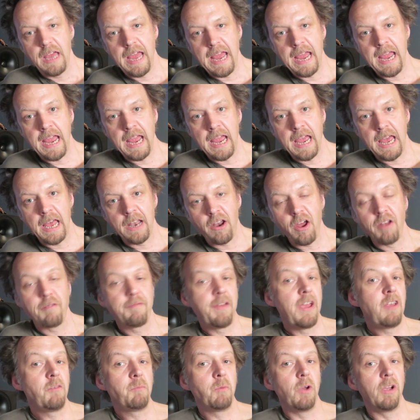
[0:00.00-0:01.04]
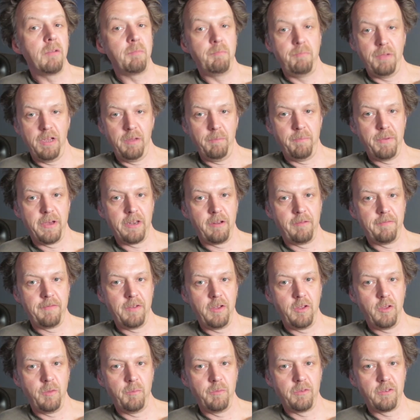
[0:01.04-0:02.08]
and on Facebook, Big Puddle
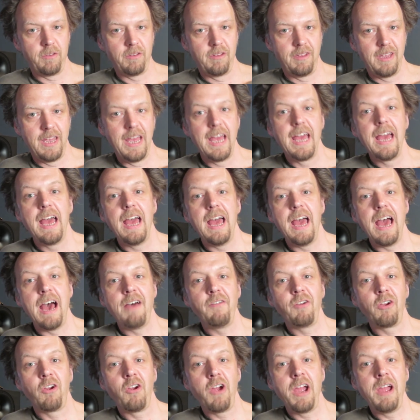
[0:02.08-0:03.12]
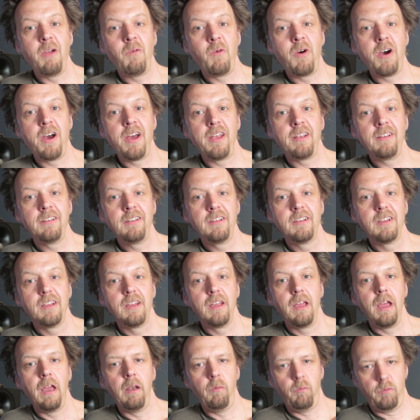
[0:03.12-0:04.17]
Films. Have a great one,
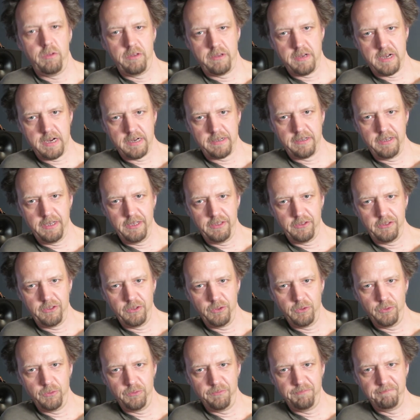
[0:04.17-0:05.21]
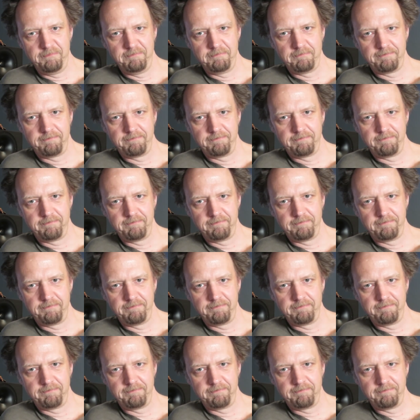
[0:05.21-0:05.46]
and we'll talk to you soon.